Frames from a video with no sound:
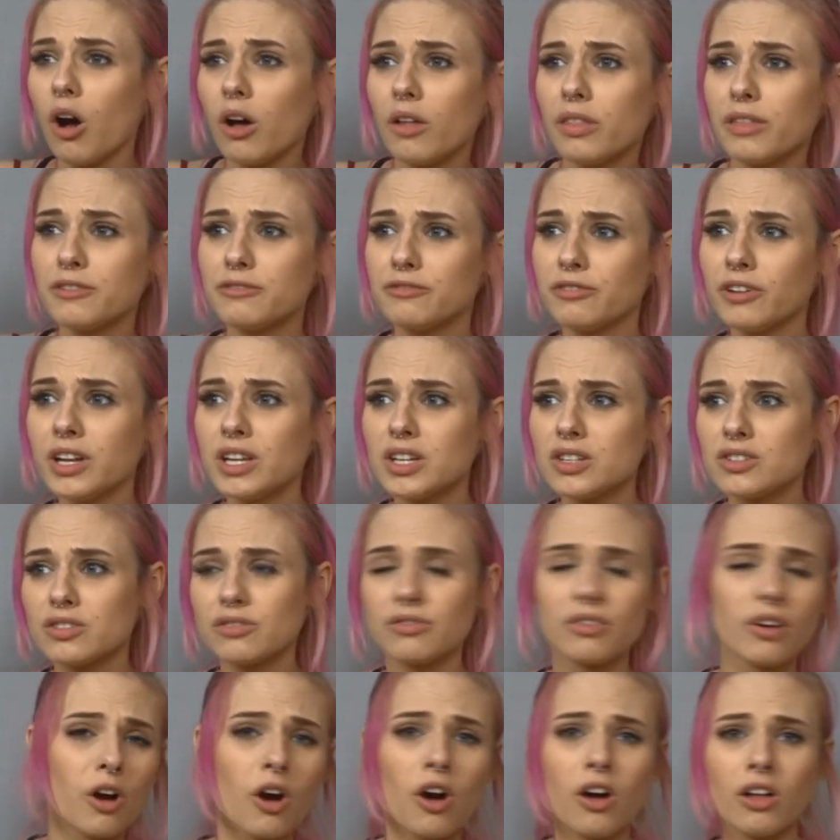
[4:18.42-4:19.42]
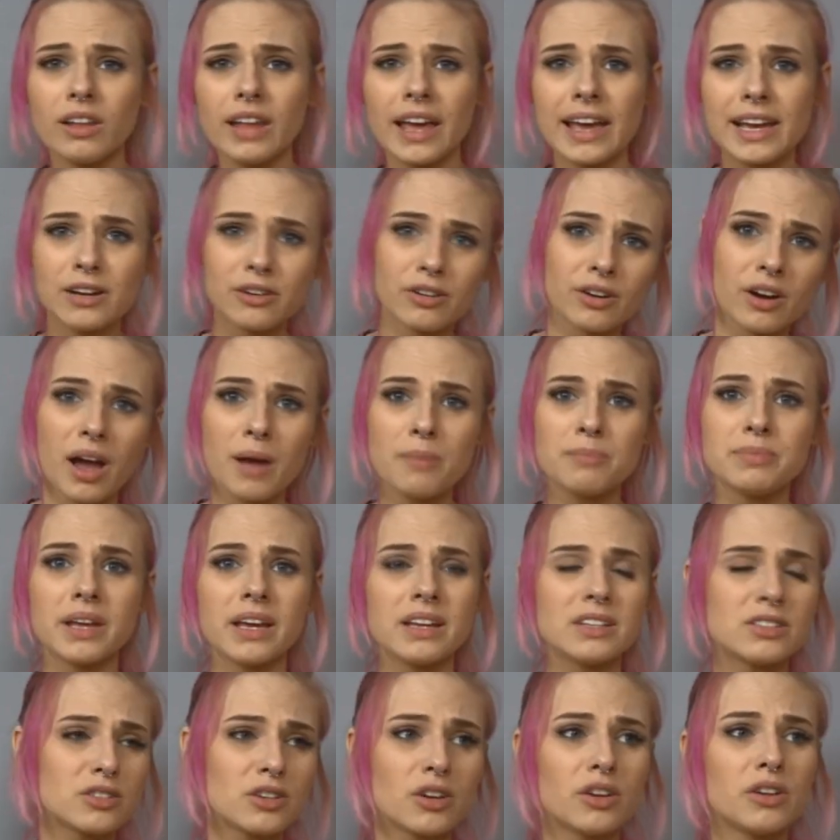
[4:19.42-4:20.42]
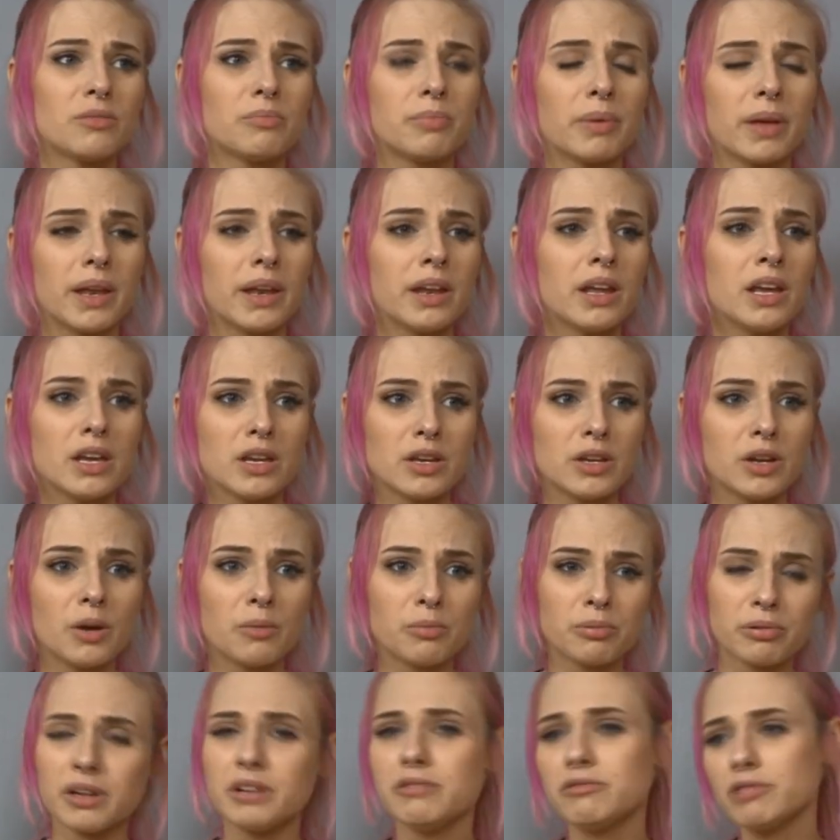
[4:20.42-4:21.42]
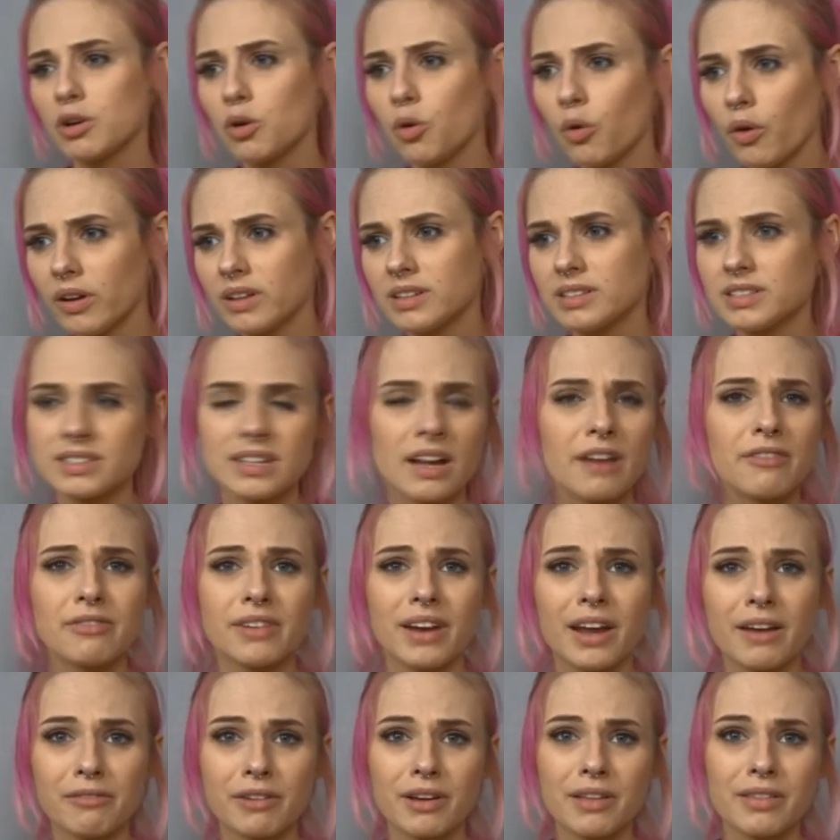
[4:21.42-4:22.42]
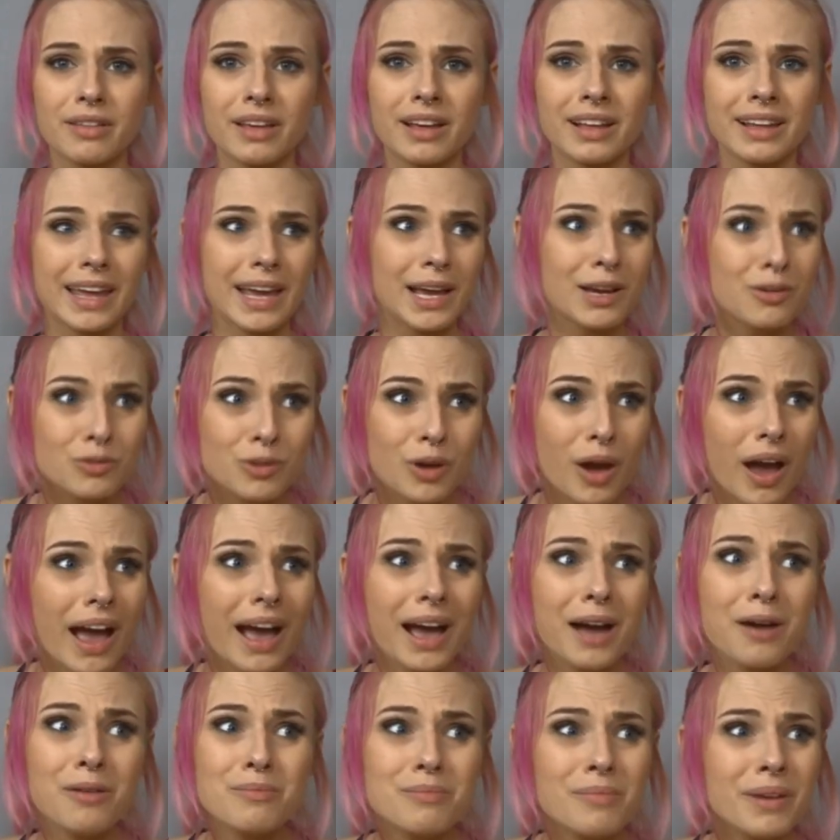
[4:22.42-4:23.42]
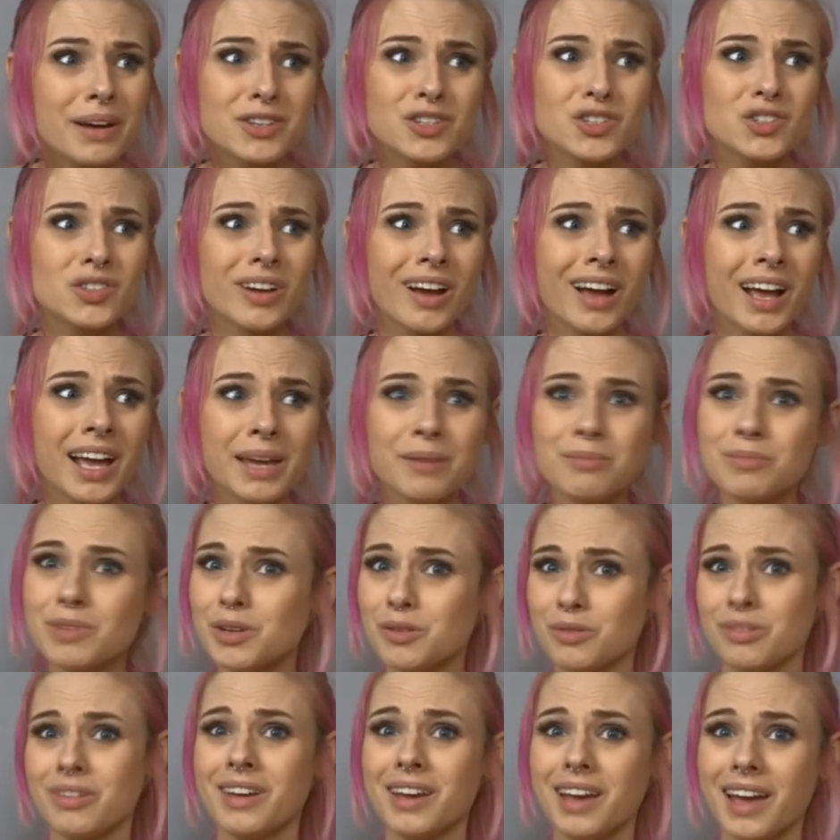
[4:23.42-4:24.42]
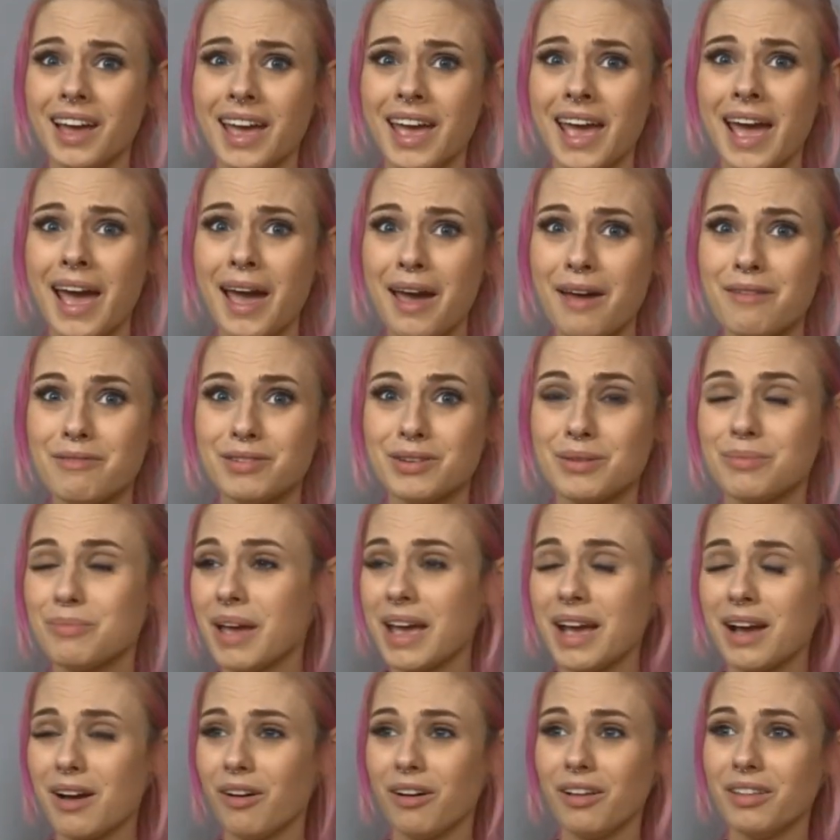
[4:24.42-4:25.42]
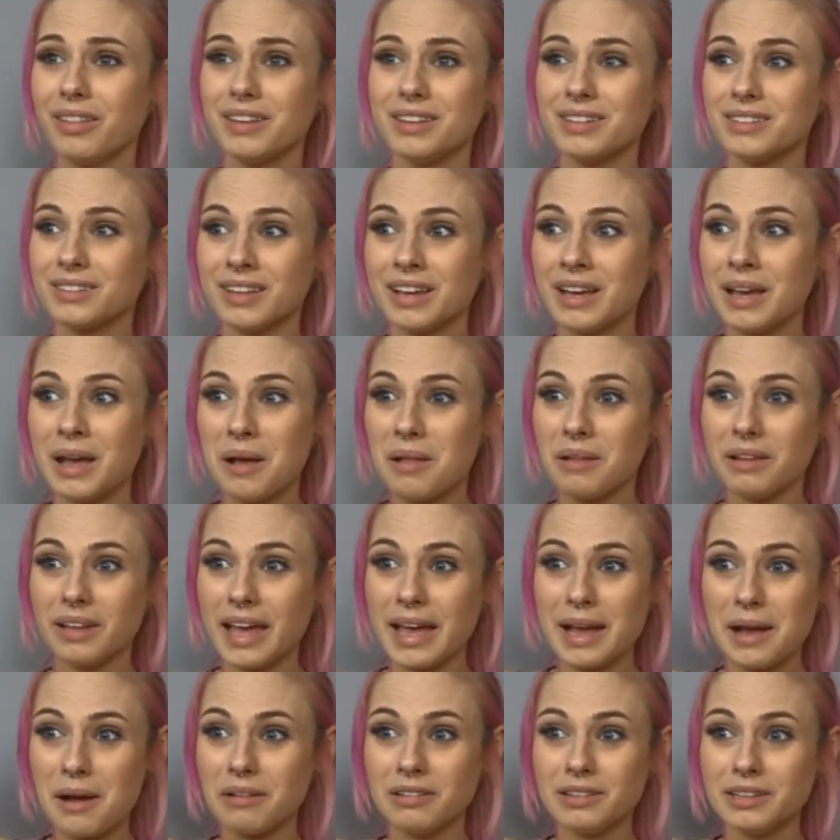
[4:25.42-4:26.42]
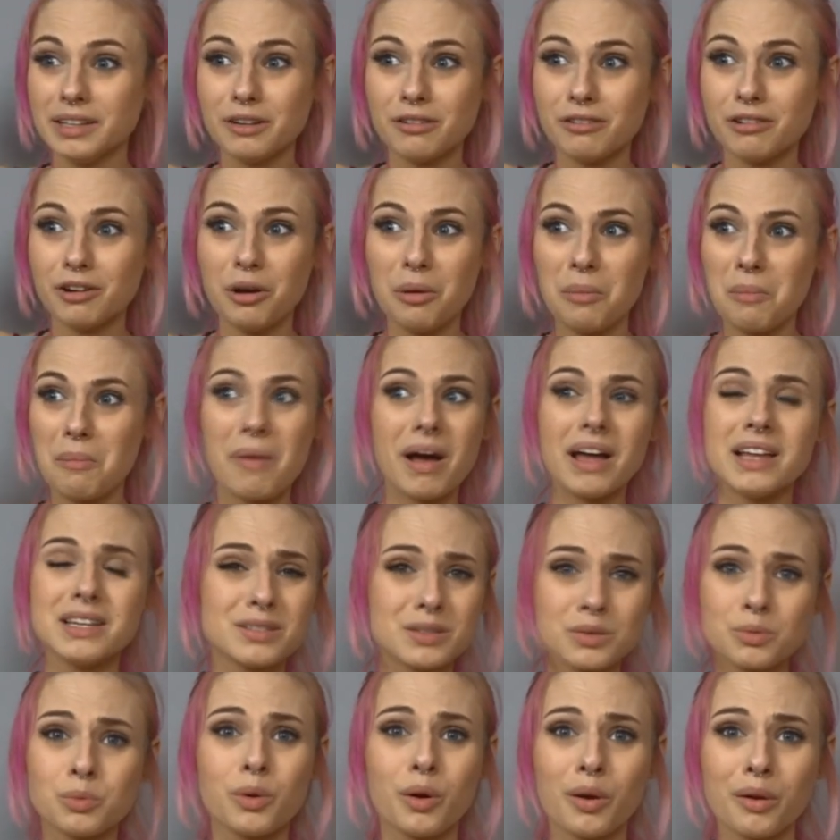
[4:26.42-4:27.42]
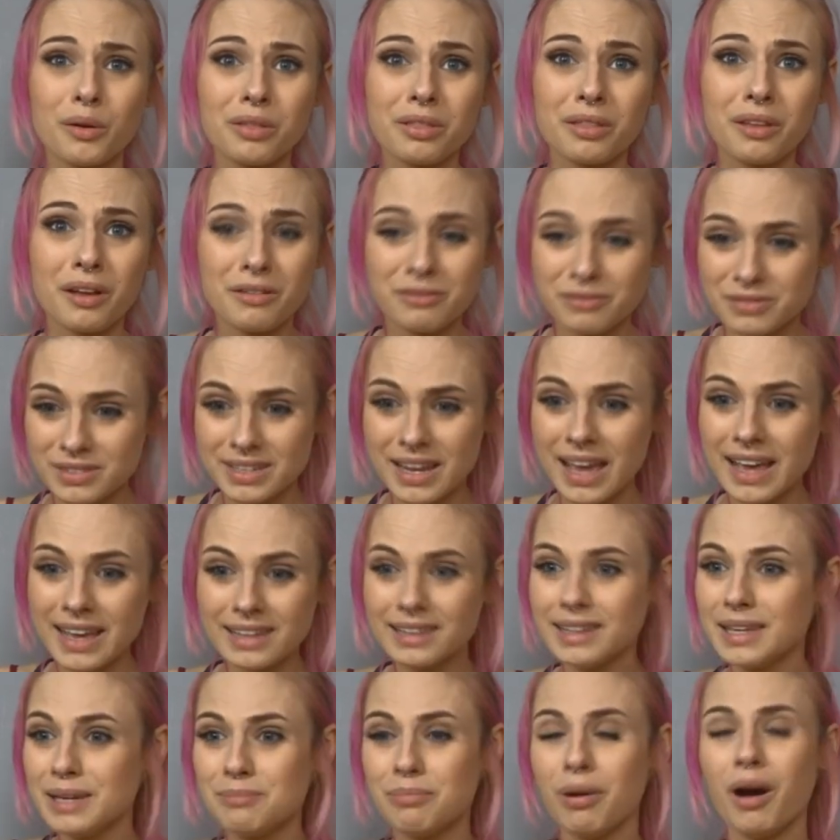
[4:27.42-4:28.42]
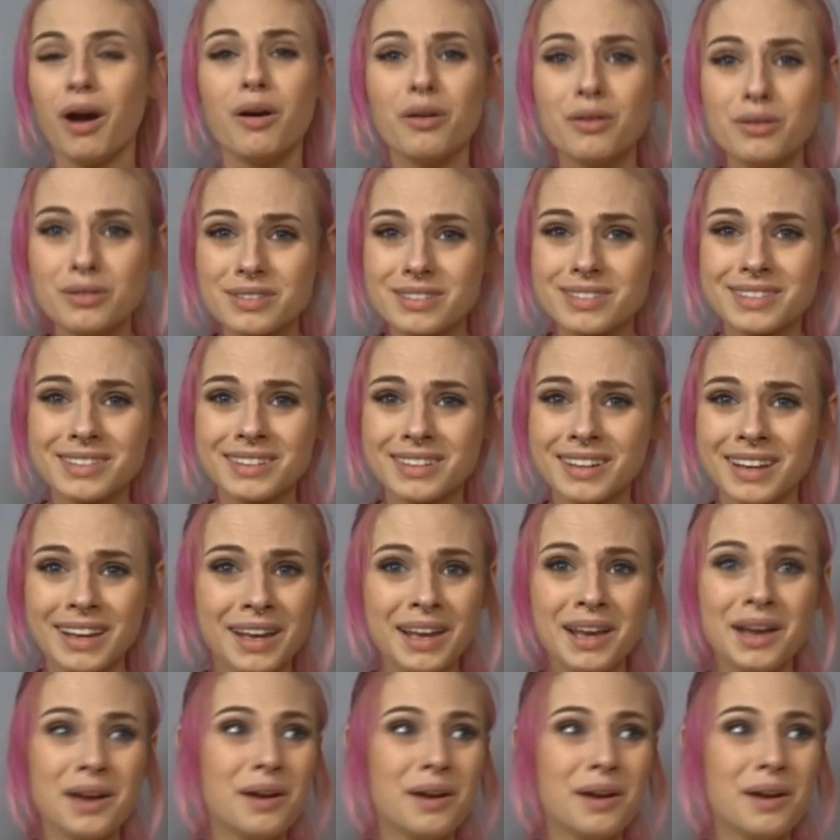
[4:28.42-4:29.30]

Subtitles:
all the footage of all like her updates could have been, you know, pre-recorded stuff and everything. Like, how much time do you think I have to make all this like literal months worth of daily posts?